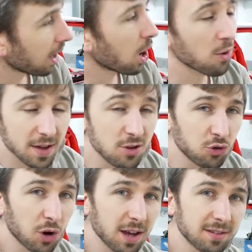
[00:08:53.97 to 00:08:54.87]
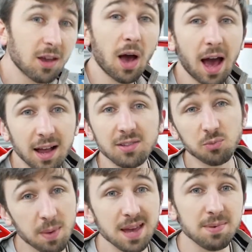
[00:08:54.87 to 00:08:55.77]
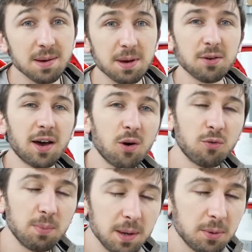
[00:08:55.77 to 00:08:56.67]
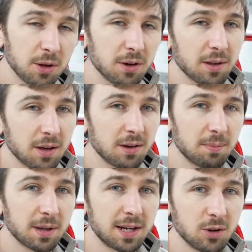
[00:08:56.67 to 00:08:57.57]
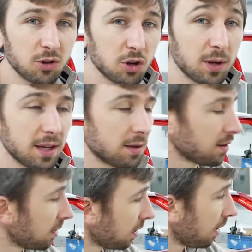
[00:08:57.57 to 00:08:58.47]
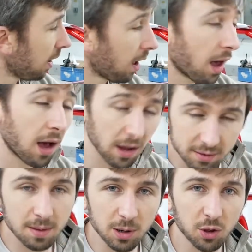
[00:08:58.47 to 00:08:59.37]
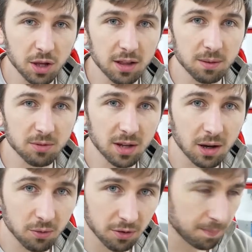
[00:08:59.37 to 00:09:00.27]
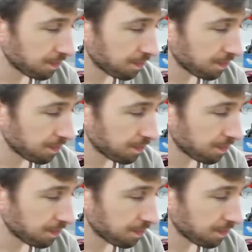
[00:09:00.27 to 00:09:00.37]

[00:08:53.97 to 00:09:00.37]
of interest and maybe a bit of help for people that are planning on doing a similar thing themselves.